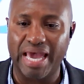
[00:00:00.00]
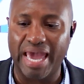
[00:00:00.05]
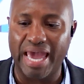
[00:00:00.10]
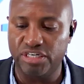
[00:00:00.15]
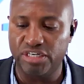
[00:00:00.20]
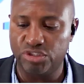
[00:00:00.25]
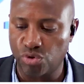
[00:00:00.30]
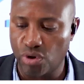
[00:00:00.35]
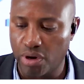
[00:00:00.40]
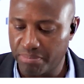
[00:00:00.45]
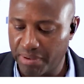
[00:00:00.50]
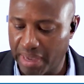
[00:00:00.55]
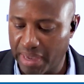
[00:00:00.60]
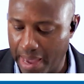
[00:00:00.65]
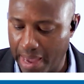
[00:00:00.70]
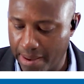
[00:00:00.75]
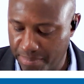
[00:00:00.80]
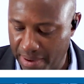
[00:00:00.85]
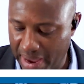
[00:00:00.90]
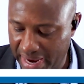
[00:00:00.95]
a Trump
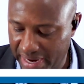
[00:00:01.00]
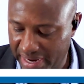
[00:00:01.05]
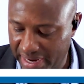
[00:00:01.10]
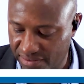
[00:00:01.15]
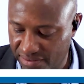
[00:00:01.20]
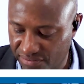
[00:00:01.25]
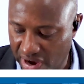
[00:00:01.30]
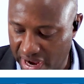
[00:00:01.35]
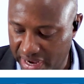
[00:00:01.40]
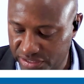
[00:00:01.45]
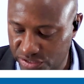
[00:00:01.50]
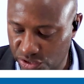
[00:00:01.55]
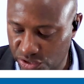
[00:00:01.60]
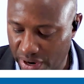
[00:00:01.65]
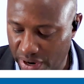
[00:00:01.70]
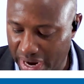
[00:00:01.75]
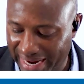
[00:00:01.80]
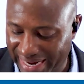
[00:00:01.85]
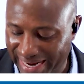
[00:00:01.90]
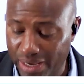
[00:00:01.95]
campaign advisor,
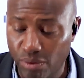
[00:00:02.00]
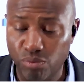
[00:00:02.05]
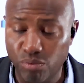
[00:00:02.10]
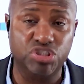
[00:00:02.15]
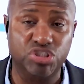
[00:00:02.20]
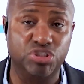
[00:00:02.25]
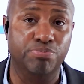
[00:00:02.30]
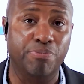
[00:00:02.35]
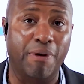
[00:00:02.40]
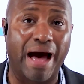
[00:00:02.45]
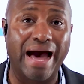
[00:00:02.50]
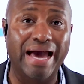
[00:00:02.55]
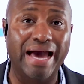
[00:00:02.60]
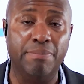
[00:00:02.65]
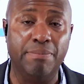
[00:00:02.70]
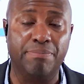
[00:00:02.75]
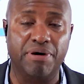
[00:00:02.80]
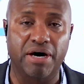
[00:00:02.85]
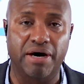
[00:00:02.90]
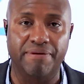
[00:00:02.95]
and he was spied
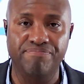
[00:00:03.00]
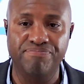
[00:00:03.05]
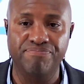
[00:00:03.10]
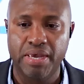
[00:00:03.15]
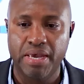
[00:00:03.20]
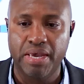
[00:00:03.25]
upon